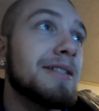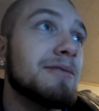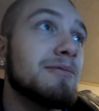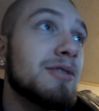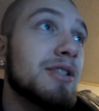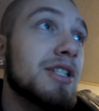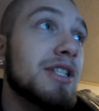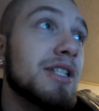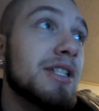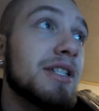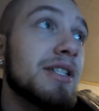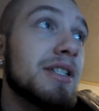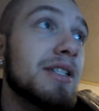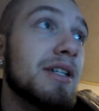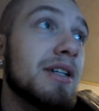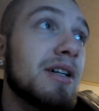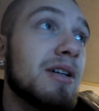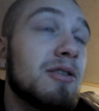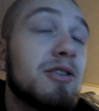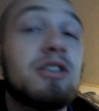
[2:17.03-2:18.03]
which
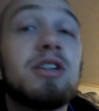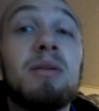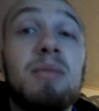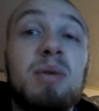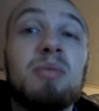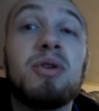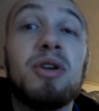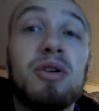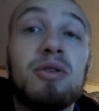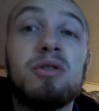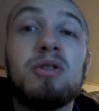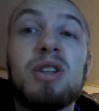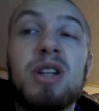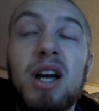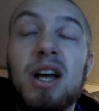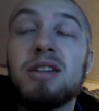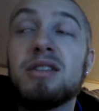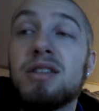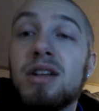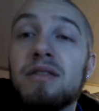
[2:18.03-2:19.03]
is uh, which is gonna be pretty cool. You
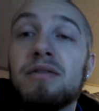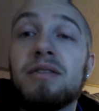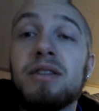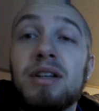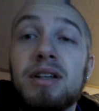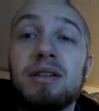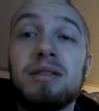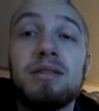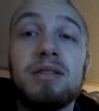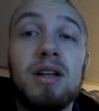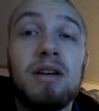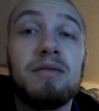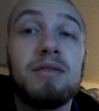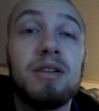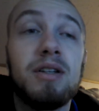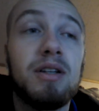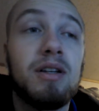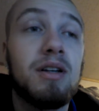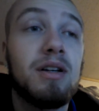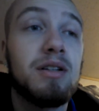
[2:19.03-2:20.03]
guys should definitely
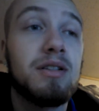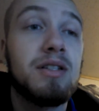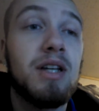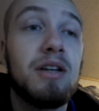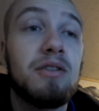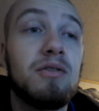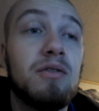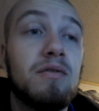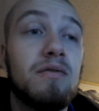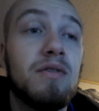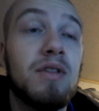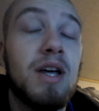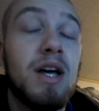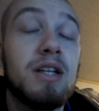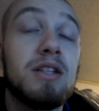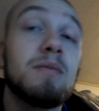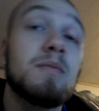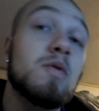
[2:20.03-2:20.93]
definitely uh, stay tuned for that.